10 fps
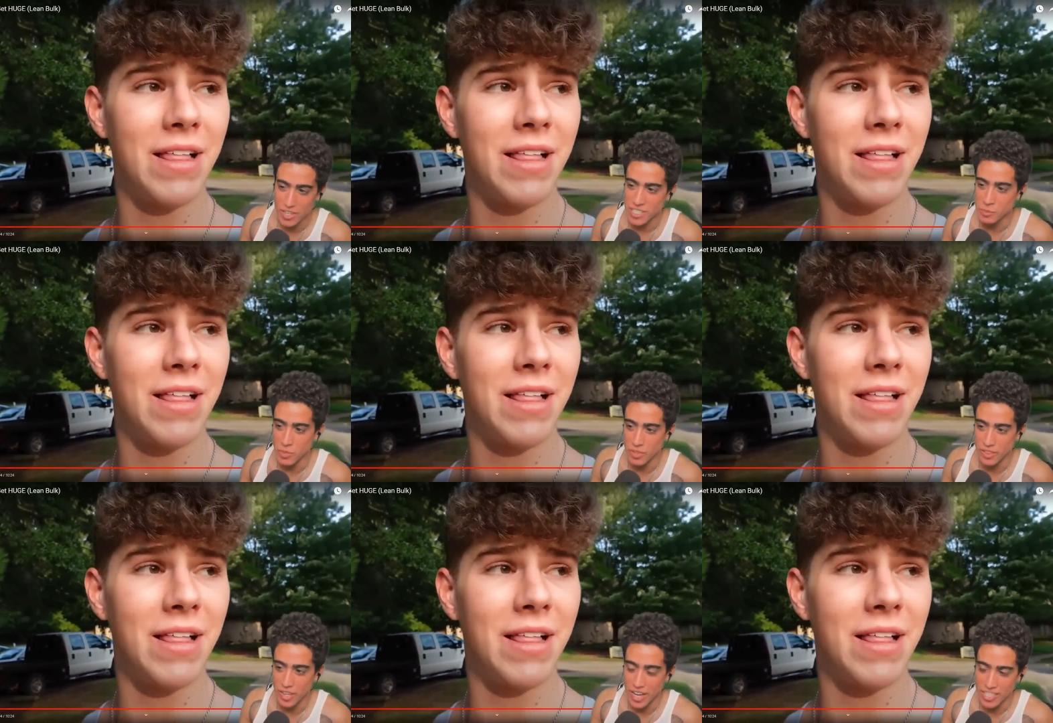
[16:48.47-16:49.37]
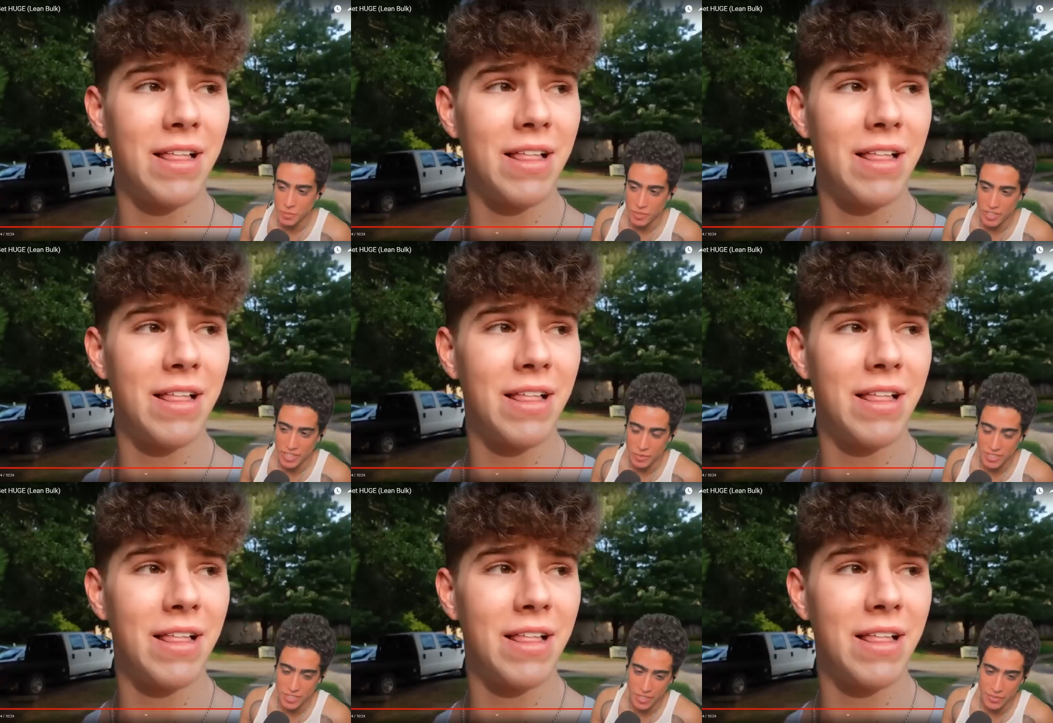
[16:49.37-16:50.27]
Speaker 1: exploded in the hospital and he
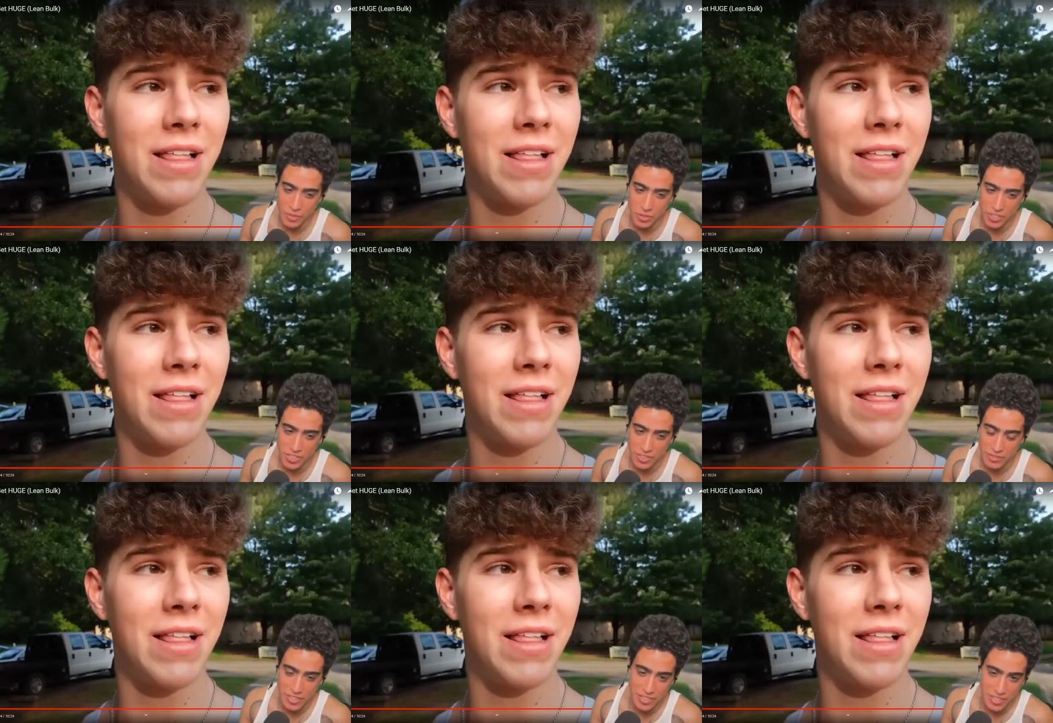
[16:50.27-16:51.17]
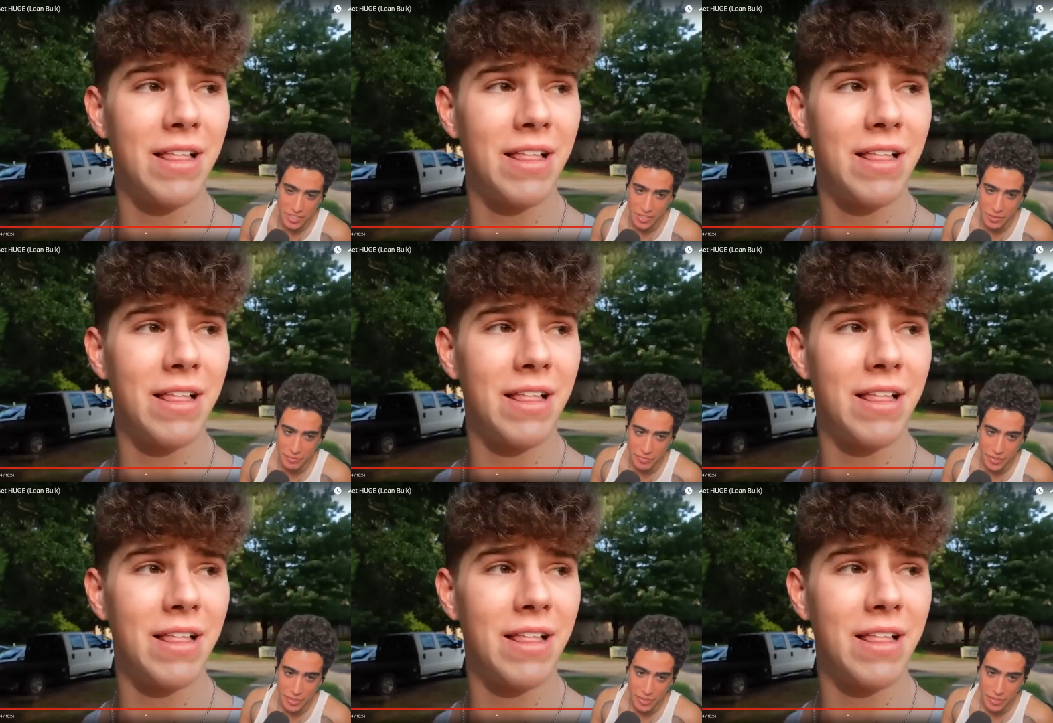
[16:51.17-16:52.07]
was still giving nutrition advice. Like,
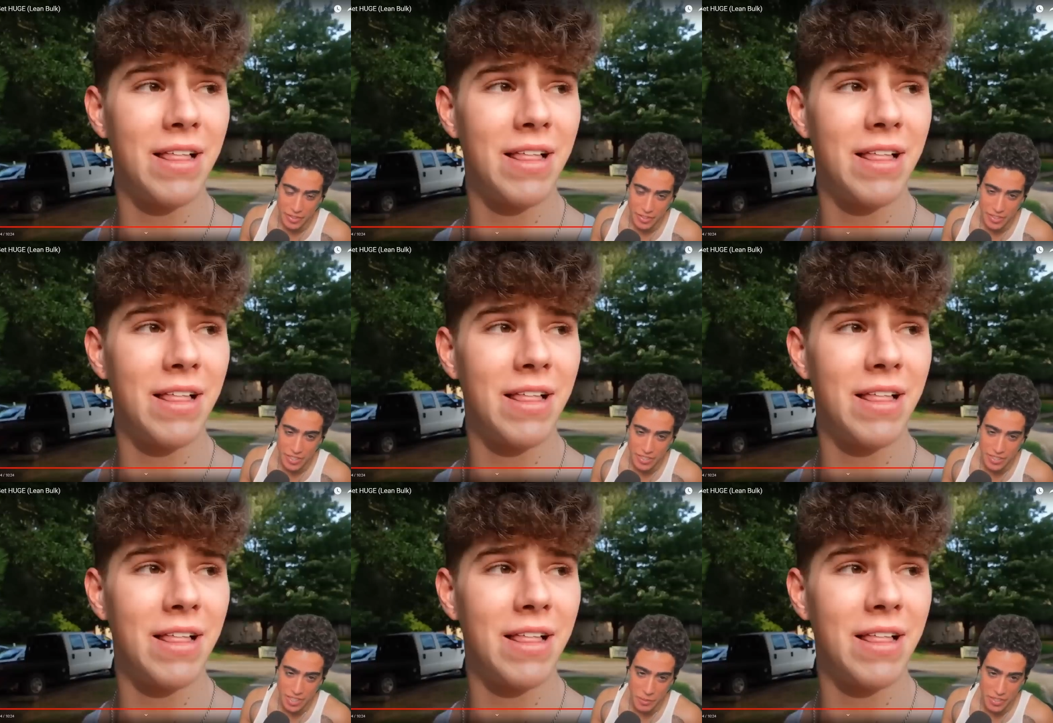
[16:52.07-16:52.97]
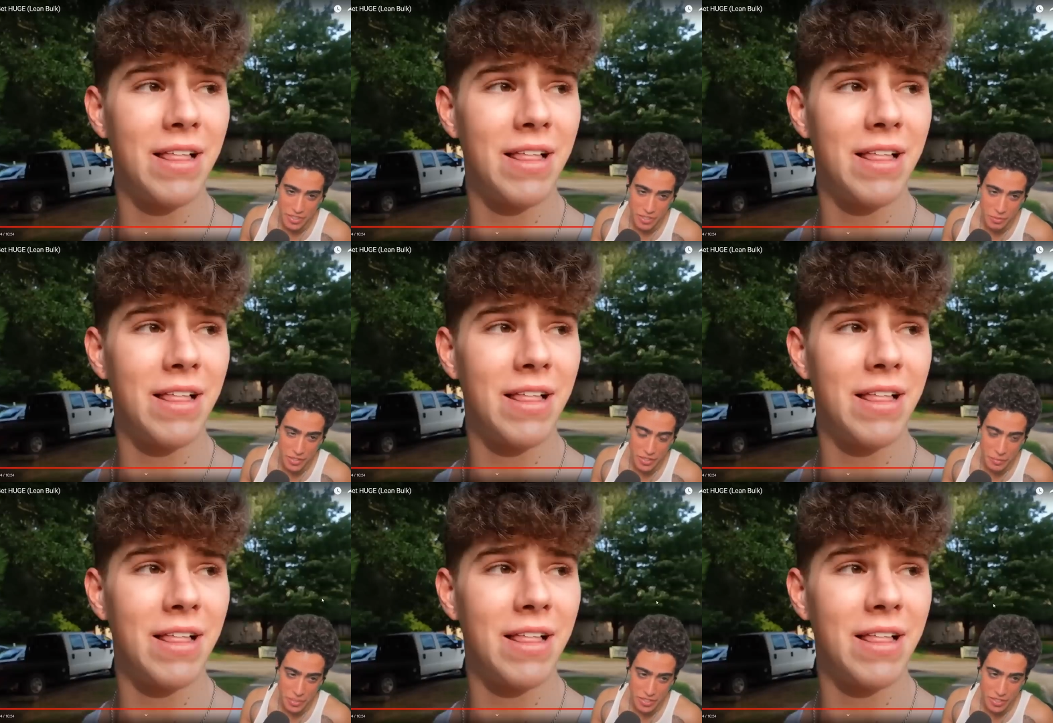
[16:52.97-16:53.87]
this kid's stomach is
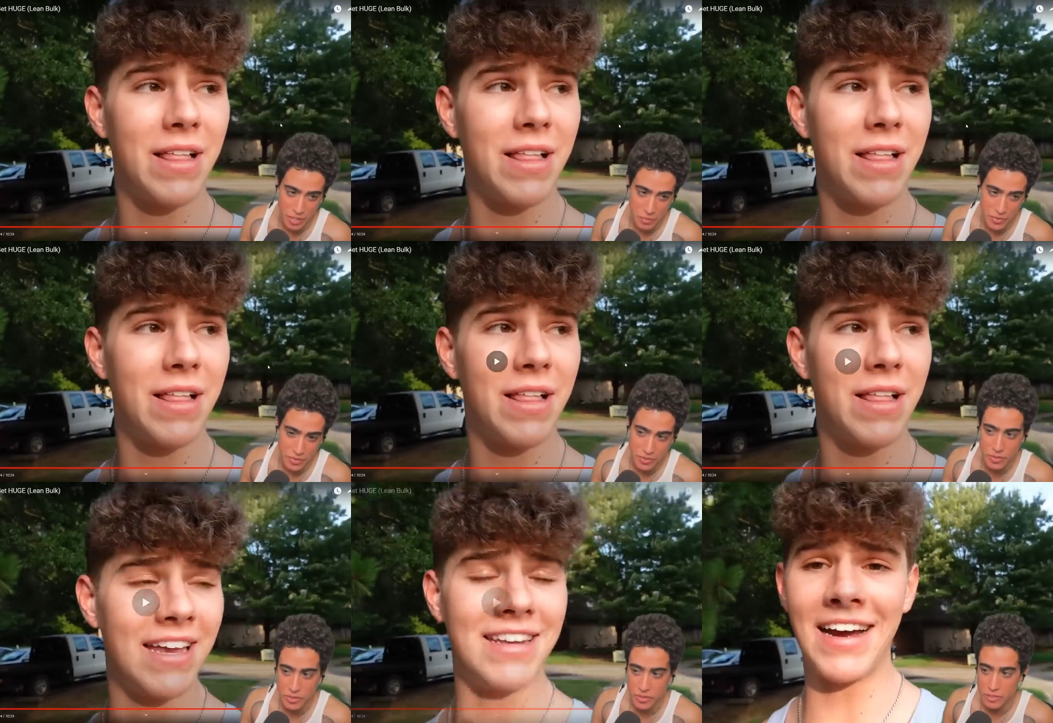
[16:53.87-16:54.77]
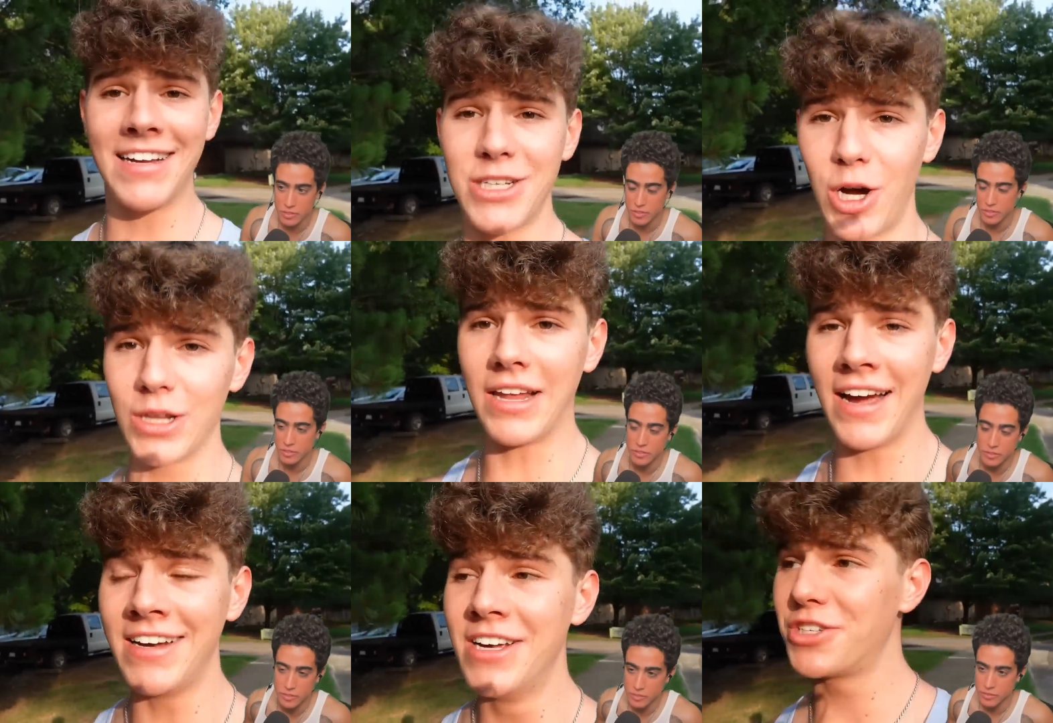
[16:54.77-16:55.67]
completely messed up.
Speaker 2: Diets
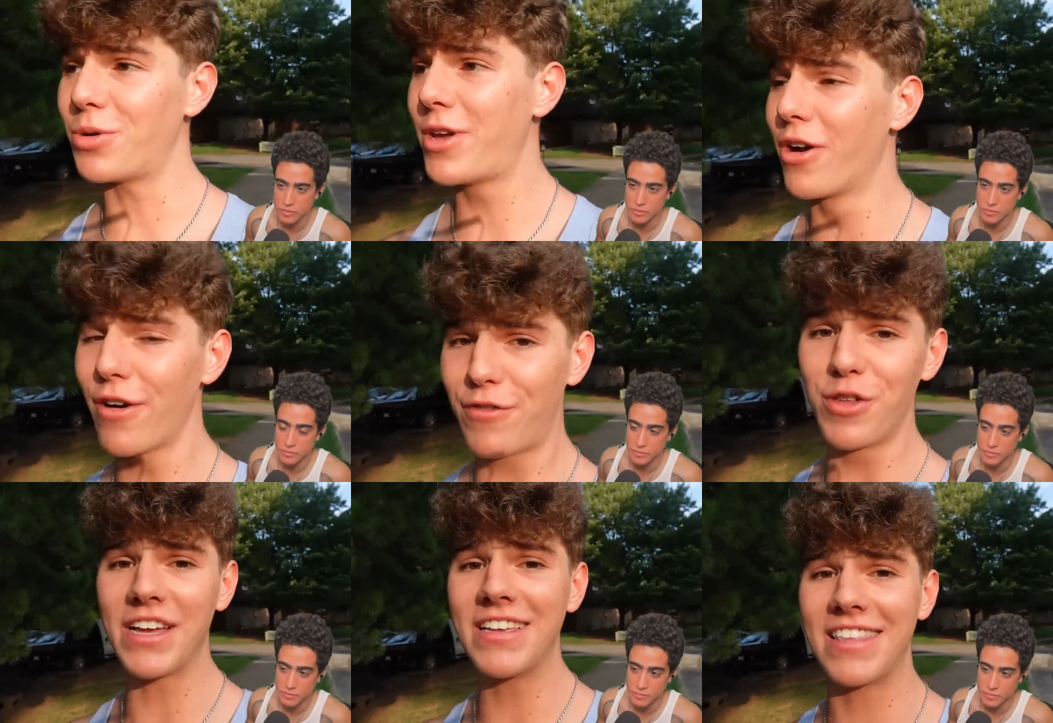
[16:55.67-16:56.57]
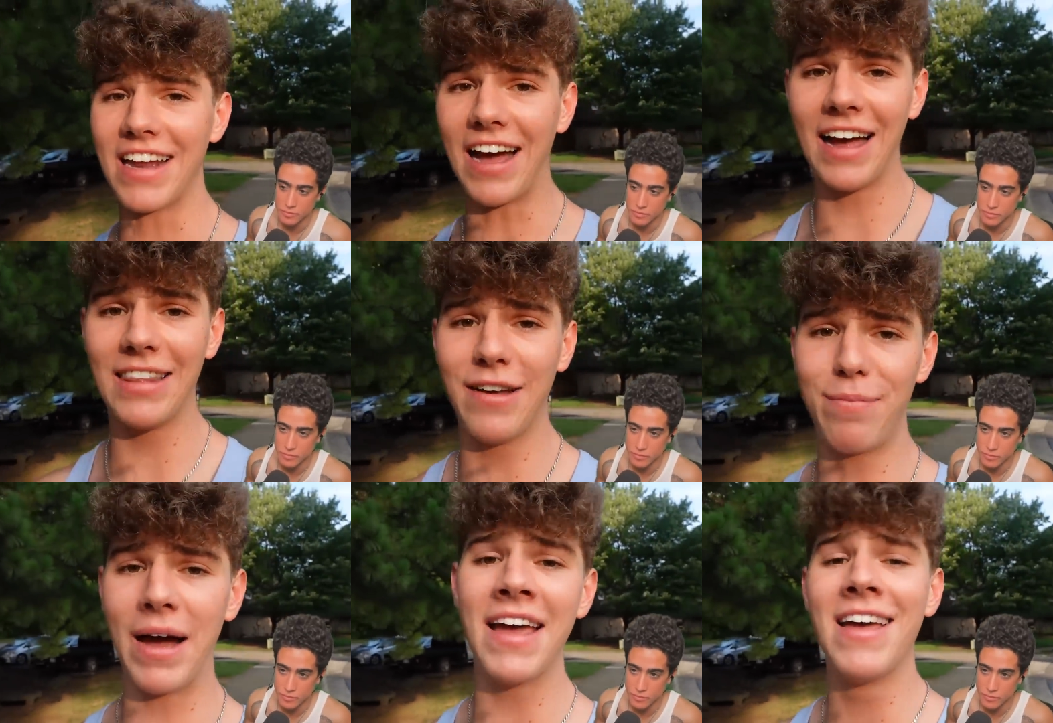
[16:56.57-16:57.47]
online, so here are a few things that I
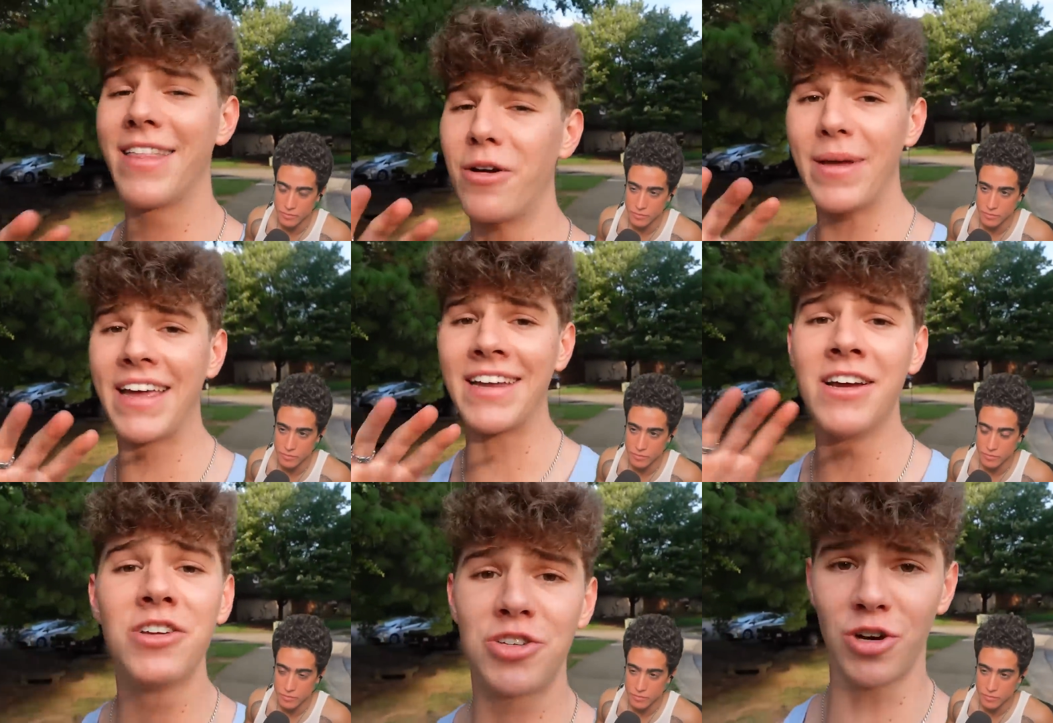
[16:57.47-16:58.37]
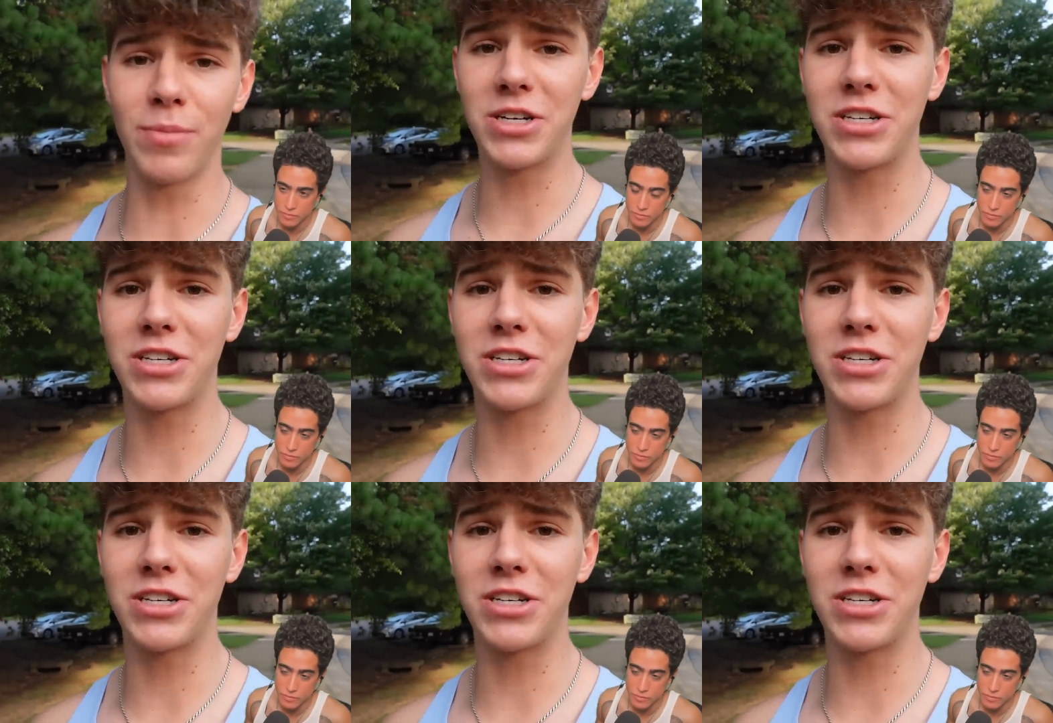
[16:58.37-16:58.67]
live by that'll make it so much